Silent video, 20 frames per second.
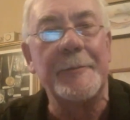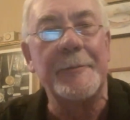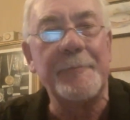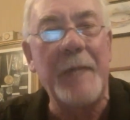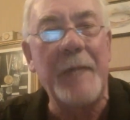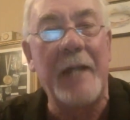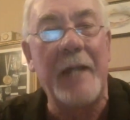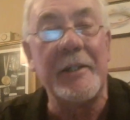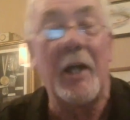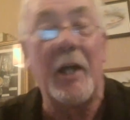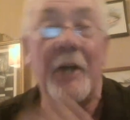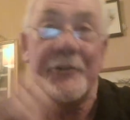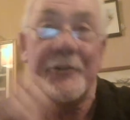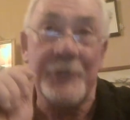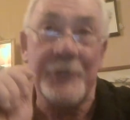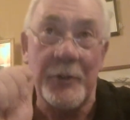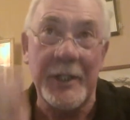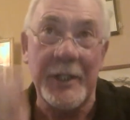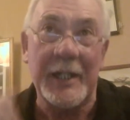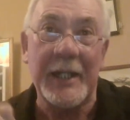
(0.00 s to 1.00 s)
and
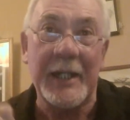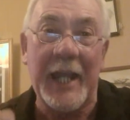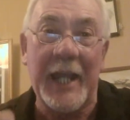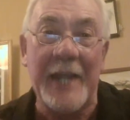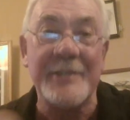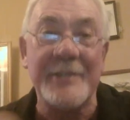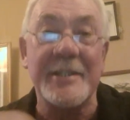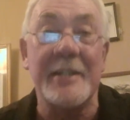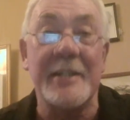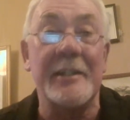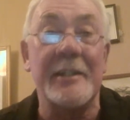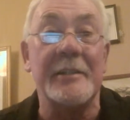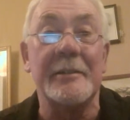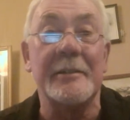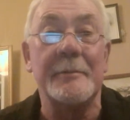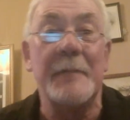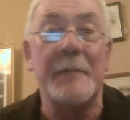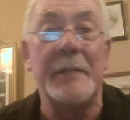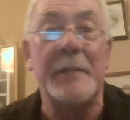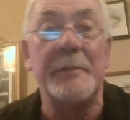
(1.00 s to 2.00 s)
also the casting
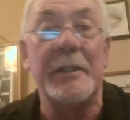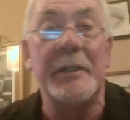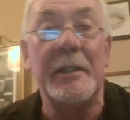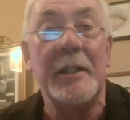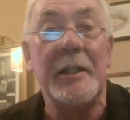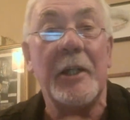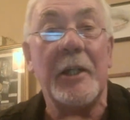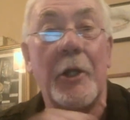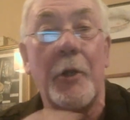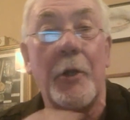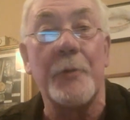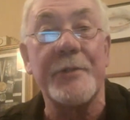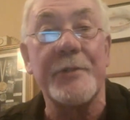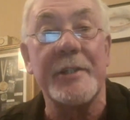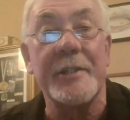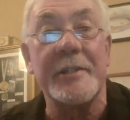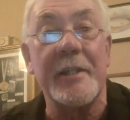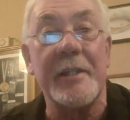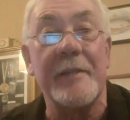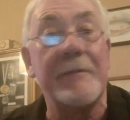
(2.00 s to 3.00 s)
and maybe closer
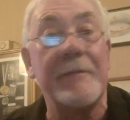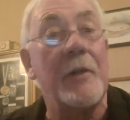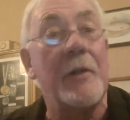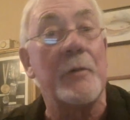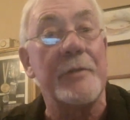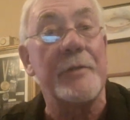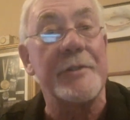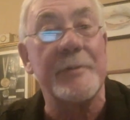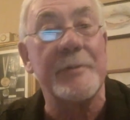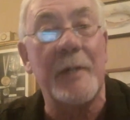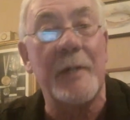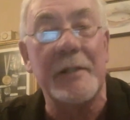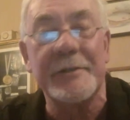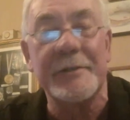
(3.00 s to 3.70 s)
to the float as well.